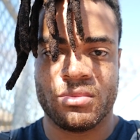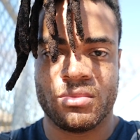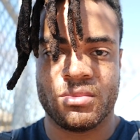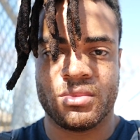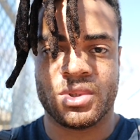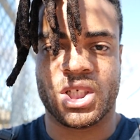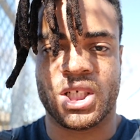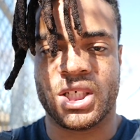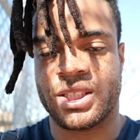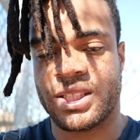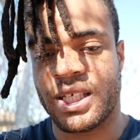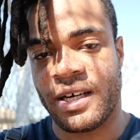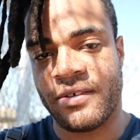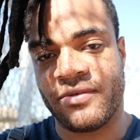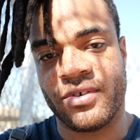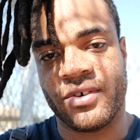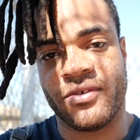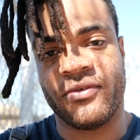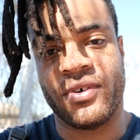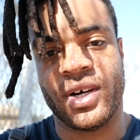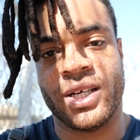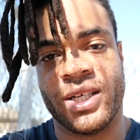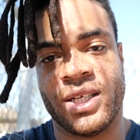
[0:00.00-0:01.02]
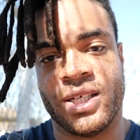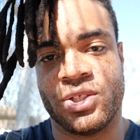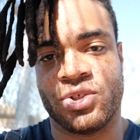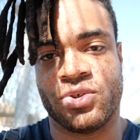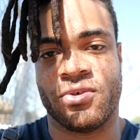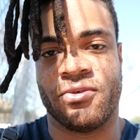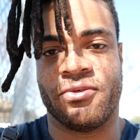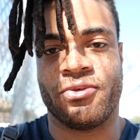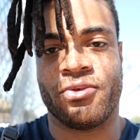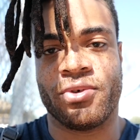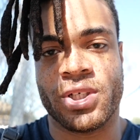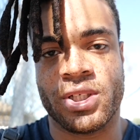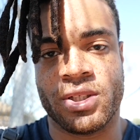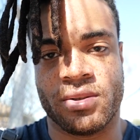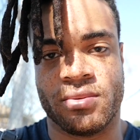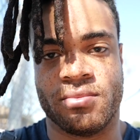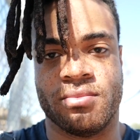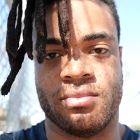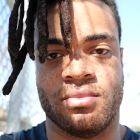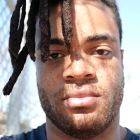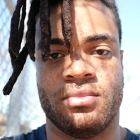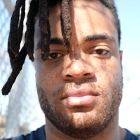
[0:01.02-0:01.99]
Chase after financial
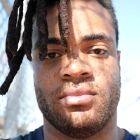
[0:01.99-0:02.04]
freedom.